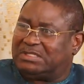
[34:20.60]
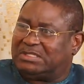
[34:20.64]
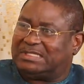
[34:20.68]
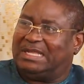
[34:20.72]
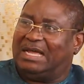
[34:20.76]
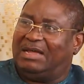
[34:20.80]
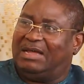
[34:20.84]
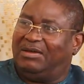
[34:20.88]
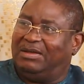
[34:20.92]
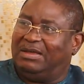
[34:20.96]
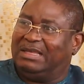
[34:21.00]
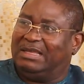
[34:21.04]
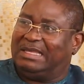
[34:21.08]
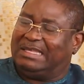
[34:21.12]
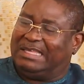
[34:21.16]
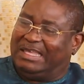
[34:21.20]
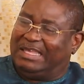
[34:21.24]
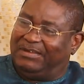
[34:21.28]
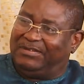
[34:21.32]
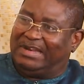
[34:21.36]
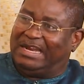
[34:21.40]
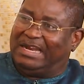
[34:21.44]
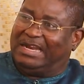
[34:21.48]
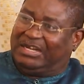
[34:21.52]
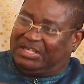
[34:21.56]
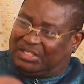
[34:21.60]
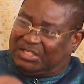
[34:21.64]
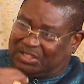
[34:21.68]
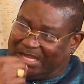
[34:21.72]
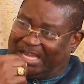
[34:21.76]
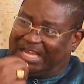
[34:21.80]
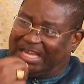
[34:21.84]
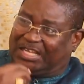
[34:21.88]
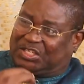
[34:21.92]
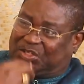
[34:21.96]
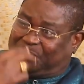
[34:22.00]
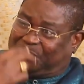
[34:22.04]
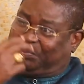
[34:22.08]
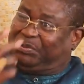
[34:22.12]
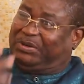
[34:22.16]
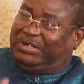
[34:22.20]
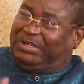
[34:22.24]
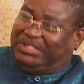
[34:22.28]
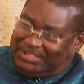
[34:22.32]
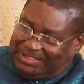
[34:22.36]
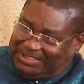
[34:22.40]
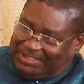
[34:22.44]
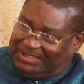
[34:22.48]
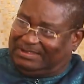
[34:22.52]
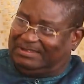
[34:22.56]
now given an
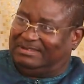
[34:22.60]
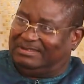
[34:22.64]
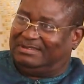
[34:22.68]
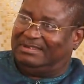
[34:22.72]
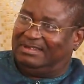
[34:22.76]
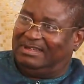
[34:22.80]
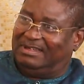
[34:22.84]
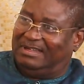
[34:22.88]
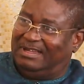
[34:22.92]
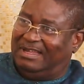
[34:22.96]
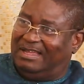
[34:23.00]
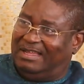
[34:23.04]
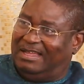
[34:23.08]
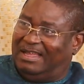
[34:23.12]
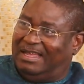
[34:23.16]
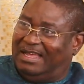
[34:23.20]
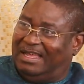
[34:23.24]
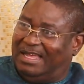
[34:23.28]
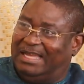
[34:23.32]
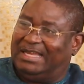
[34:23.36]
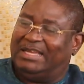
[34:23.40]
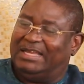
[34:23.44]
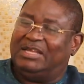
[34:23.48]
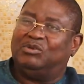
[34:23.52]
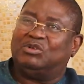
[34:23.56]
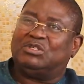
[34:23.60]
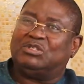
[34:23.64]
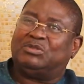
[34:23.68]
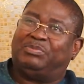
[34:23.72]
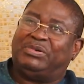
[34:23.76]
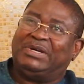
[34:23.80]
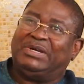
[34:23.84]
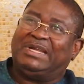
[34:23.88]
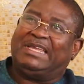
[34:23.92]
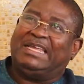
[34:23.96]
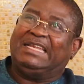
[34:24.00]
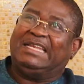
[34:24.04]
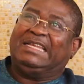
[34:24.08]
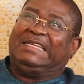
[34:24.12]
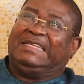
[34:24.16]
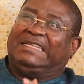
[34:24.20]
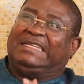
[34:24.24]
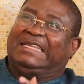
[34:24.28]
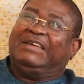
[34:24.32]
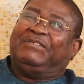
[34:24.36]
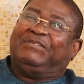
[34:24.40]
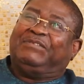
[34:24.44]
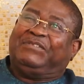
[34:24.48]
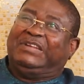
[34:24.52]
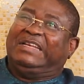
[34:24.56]
expression, and he was bringing
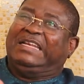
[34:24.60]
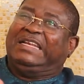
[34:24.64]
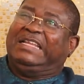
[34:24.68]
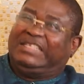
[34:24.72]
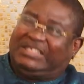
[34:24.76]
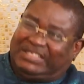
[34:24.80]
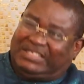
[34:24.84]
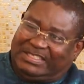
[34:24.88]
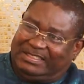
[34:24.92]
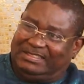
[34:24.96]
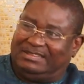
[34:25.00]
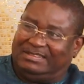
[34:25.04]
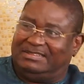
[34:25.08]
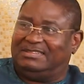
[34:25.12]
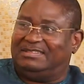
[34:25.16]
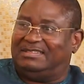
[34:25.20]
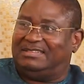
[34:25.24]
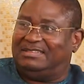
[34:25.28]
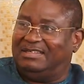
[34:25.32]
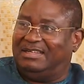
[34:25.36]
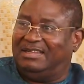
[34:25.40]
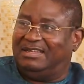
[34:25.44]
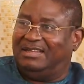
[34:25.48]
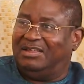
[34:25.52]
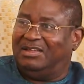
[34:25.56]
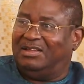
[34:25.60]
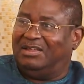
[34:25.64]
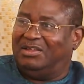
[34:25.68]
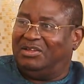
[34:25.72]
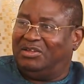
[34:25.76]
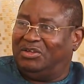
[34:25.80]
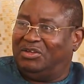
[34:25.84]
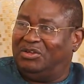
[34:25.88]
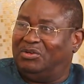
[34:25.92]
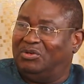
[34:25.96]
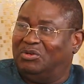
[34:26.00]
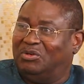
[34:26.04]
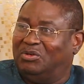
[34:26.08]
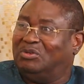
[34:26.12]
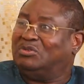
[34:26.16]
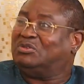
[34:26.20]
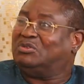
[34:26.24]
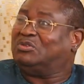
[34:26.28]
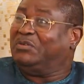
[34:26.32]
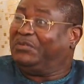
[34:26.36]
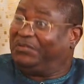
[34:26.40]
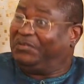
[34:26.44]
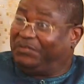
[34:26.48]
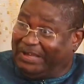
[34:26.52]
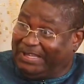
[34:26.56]
definition, you know,
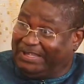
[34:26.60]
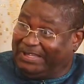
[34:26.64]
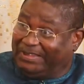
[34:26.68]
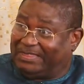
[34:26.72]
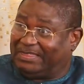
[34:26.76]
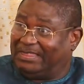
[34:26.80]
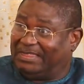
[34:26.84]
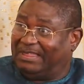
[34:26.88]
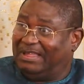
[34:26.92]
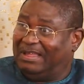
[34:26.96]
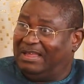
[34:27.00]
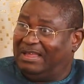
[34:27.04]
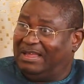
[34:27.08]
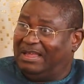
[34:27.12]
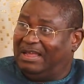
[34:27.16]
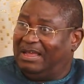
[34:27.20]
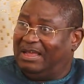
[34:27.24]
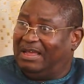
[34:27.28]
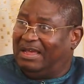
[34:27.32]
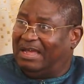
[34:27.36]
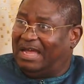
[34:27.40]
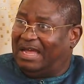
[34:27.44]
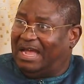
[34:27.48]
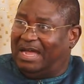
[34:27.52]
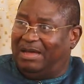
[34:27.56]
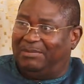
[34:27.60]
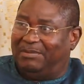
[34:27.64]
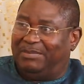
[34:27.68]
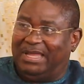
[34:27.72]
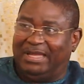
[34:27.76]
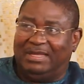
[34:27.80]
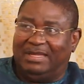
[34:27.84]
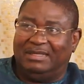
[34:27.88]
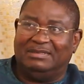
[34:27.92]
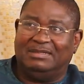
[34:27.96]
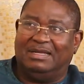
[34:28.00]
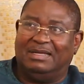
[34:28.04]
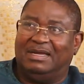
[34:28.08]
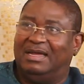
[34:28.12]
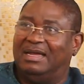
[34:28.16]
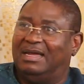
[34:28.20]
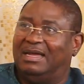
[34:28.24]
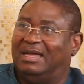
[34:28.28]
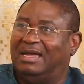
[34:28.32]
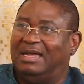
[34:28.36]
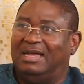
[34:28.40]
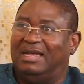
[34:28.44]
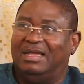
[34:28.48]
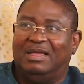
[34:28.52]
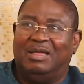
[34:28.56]
to faith. I mean,
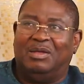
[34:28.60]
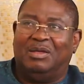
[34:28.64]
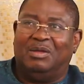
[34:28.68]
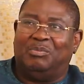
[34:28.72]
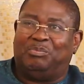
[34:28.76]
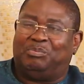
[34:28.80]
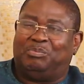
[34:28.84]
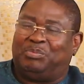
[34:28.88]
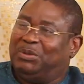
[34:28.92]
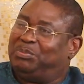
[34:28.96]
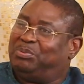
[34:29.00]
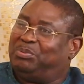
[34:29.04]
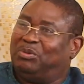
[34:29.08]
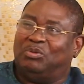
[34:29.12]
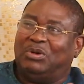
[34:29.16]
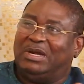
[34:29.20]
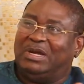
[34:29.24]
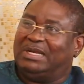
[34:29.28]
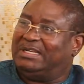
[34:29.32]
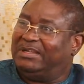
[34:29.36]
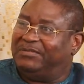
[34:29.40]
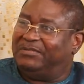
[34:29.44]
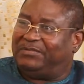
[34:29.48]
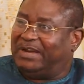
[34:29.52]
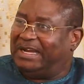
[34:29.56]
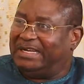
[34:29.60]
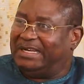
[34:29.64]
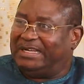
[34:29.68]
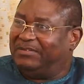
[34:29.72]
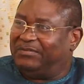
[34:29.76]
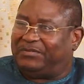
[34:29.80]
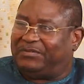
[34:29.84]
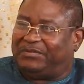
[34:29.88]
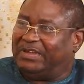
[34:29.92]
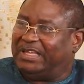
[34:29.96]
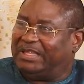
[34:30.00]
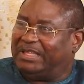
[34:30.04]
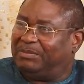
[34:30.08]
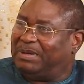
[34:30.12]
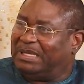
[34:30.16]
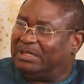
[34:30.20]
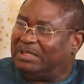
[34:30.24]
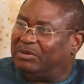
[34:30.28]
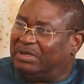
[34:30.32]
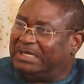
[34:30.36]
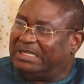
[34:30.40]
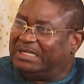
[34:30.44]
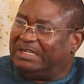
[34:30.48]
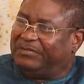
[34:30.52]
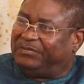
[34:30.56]
people were defining faith, but
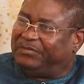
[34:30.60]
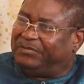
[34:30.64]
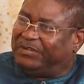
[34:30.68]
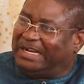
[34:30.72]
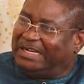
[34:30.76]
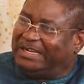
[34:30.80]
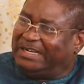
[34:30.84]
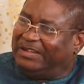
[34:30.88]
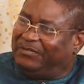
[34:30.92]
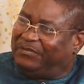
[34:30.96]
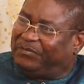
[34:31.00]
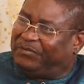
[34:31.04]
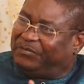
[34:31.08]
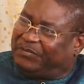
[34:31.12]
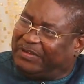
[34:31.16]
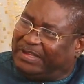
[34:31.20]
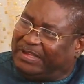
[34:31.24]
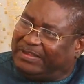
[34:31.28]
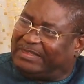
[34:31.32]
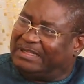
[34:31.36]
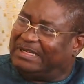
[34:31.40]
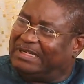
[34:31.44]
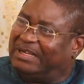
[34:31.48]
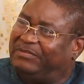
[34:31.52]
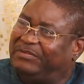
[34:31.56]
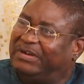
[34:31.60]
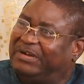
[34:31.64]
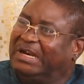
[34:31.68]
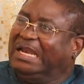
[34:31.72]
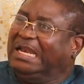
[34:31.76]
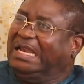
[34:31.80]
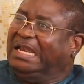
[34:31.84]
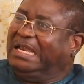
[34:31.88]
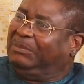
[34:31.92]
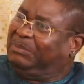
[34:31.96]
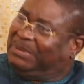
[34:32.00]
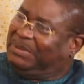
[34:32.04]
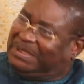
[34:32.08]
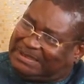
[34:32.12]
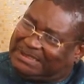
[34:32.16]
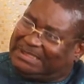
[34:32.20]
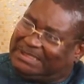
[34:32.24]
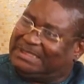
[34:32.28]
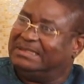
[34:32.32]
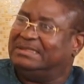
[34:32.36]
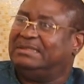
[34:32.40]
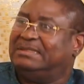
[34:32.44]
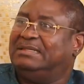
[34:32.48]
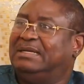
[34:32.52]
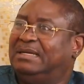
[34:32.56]
they were defining faith in a very
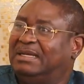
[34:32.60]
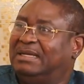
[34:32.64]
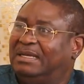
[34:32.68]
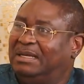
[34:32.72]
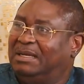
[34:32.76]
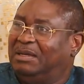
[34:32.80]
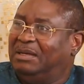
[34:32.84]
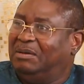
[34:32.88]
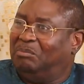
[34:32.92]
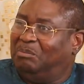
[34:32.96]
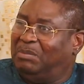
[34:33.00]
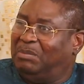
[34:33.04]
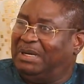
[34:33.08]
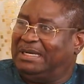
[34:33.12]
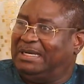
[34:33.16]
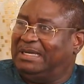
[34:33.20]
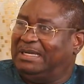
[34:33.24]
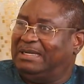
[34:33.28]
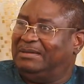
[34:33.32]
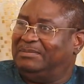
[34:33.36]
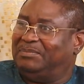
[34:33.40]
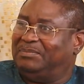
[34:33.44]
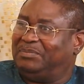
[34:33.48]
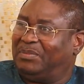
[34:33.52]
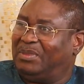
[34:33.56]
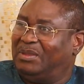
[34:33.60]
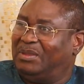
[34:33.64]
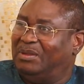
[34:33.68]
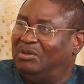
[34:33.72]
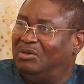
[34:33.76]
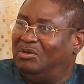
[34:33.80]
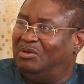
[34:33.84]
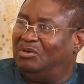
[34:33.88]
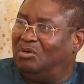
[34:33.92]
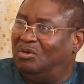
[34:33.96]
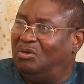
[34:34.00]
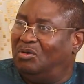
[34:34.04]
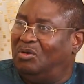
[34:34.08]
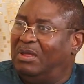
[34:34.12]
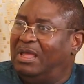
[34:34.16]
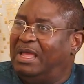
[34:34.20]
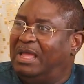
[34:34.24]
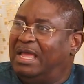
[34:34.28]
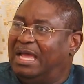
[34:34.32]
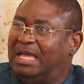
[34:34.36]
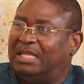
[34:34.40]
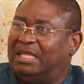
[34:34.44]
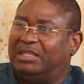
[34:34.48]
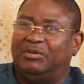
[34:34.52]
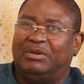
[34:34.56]
limiting manner, you know,
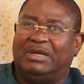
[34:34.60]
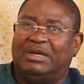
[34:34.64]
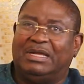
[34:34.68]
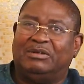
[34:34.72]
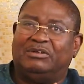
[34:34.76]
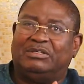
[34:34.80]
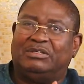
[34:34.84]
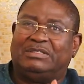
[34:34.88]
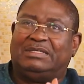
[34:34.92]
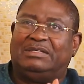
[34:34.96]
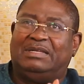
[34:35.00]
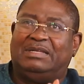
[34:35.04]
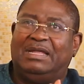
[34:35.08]
and they were